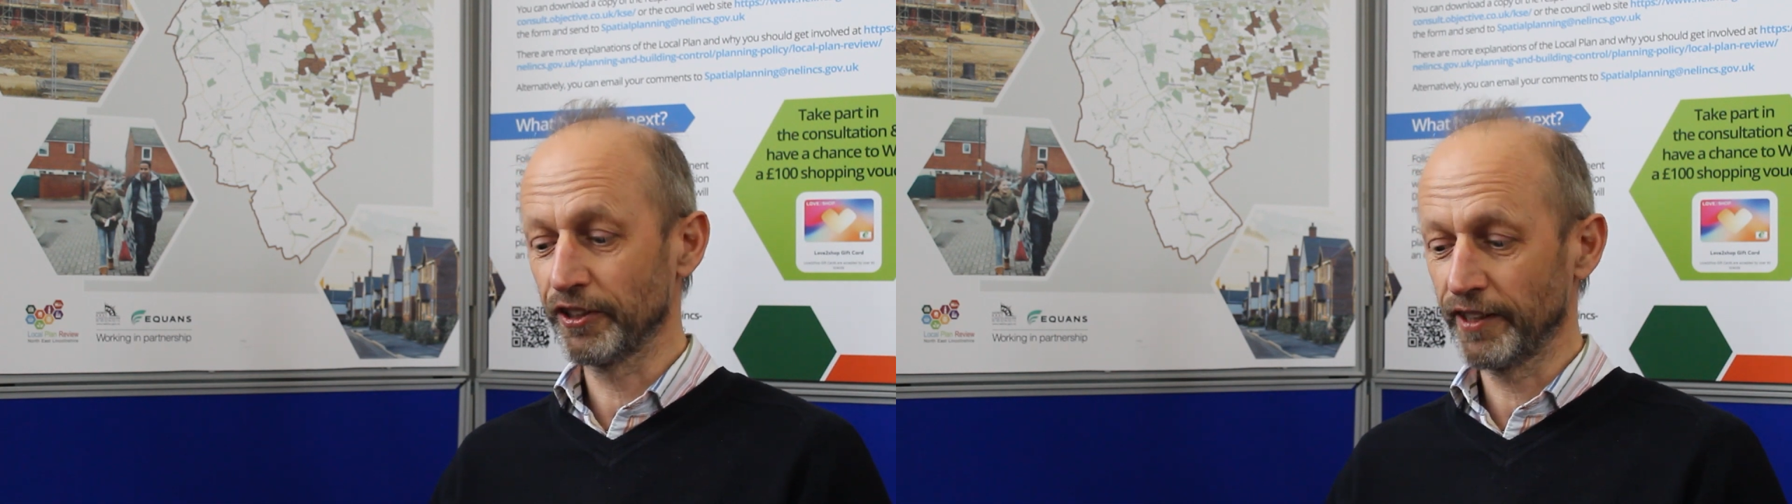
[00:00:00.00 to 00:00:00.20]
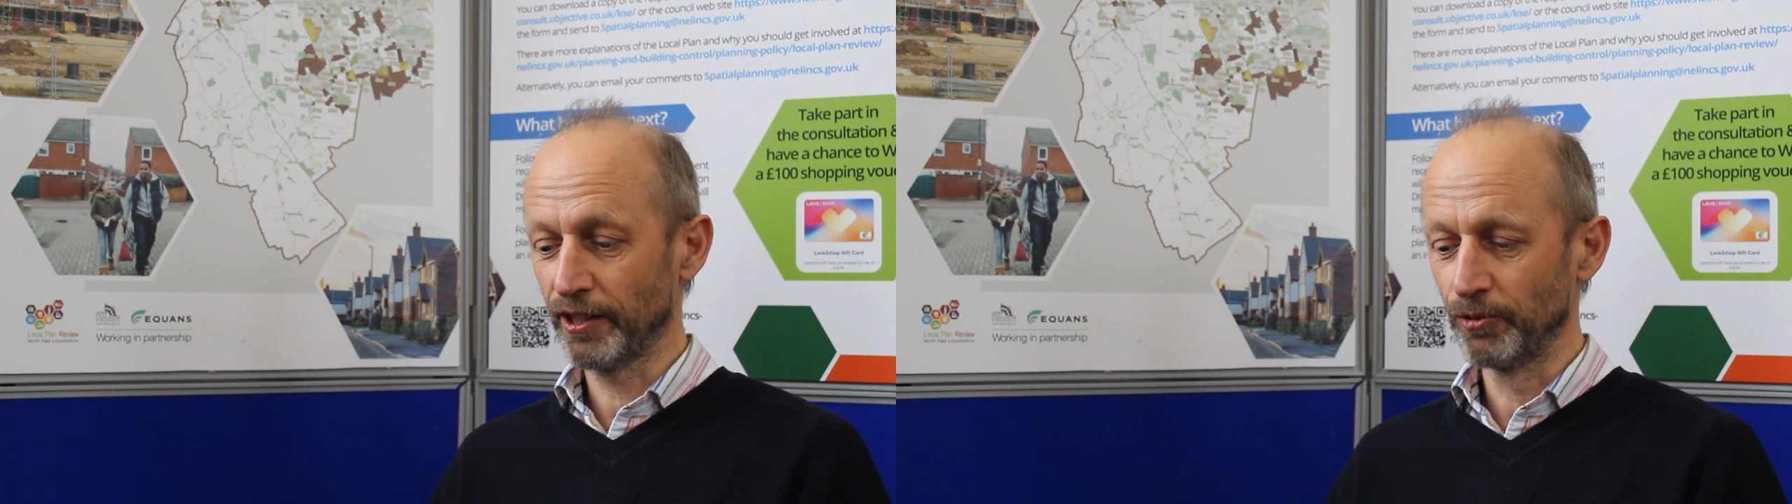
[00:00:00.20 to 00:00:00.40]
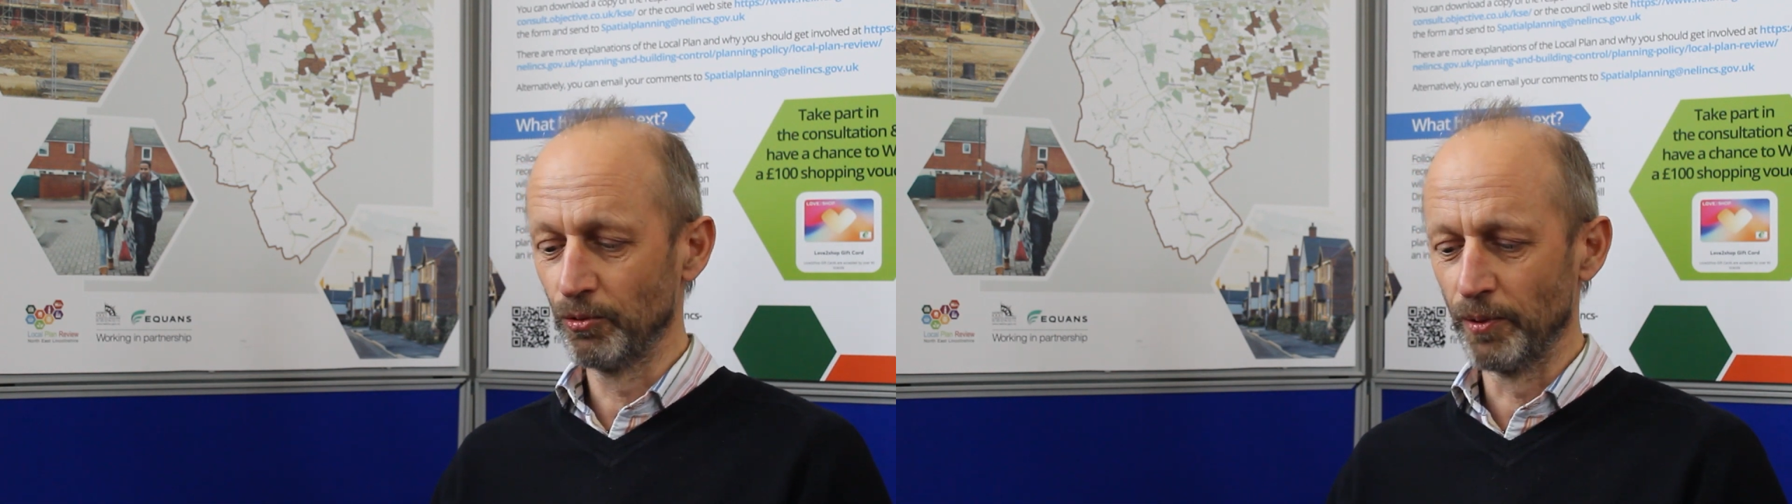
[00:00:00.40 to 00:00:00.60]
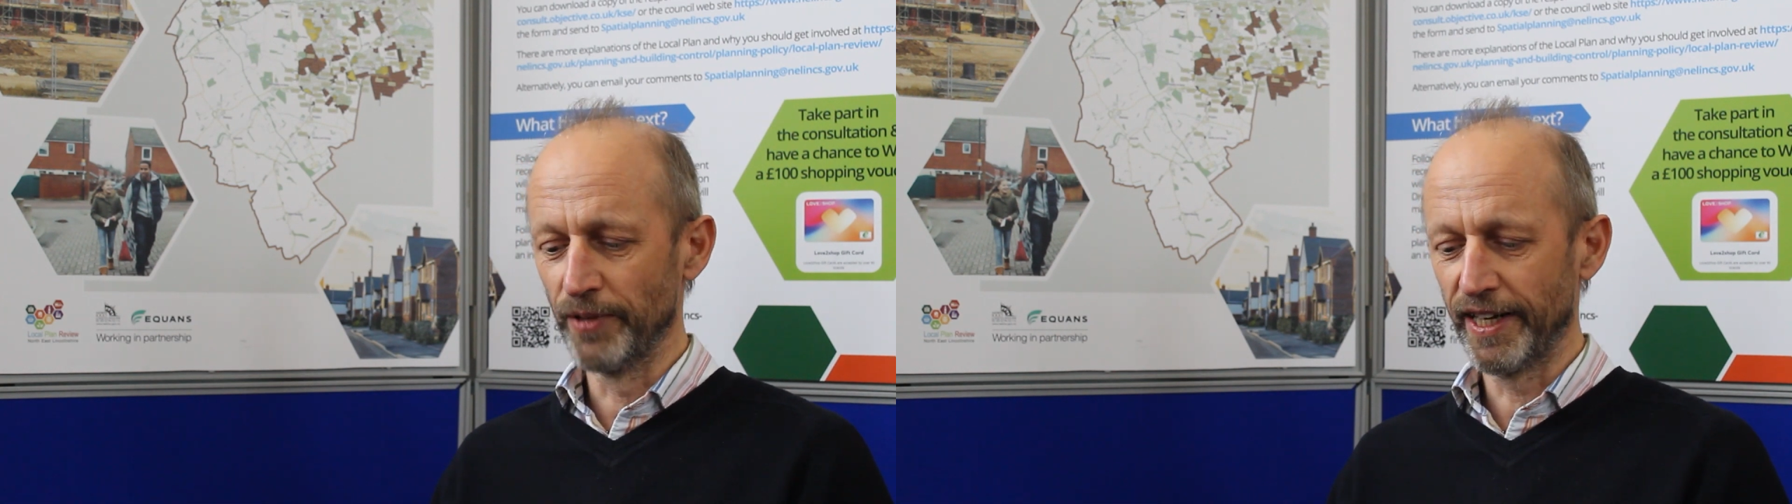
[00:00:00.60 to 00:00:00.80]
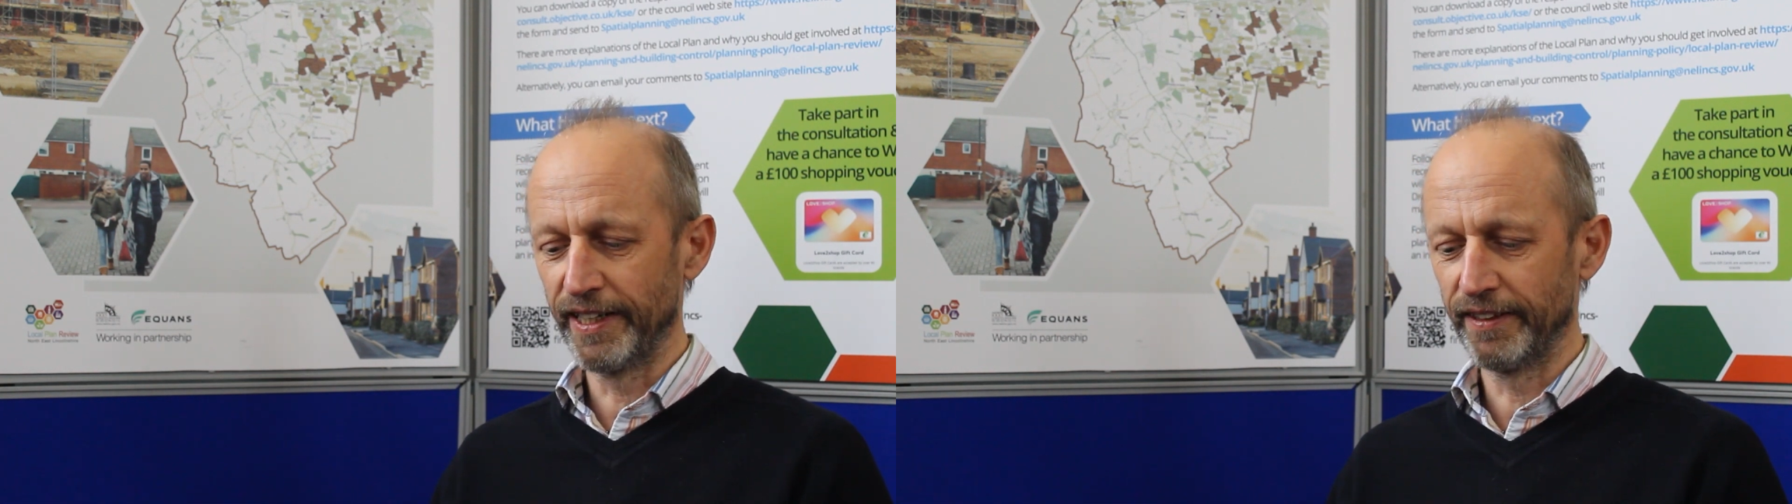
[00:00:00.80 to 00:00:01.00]
so that will
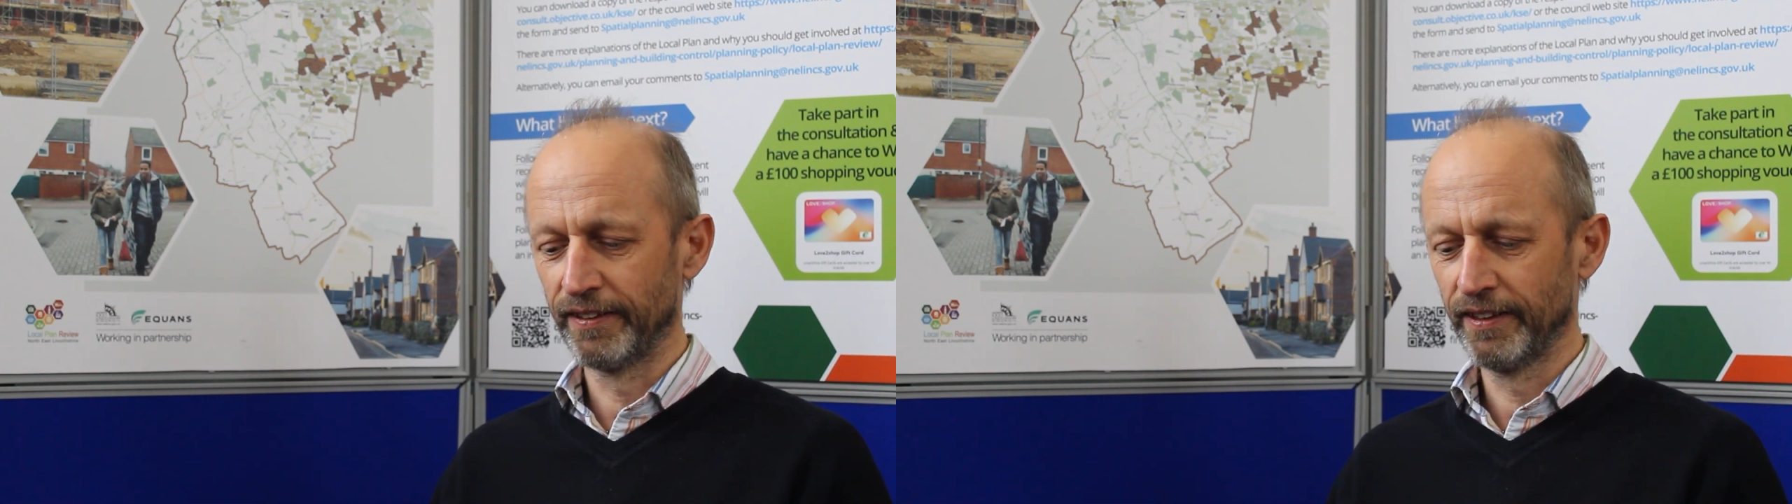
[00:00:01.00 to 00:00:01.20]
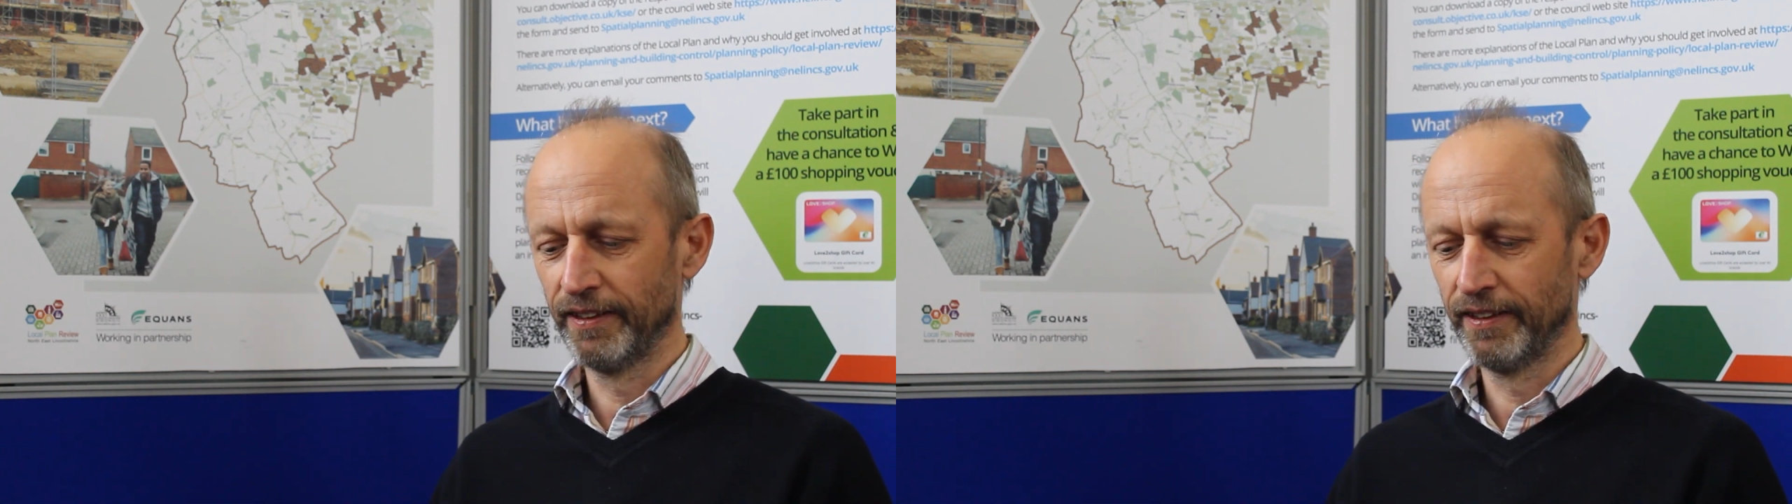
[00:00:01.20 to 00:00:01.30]
remain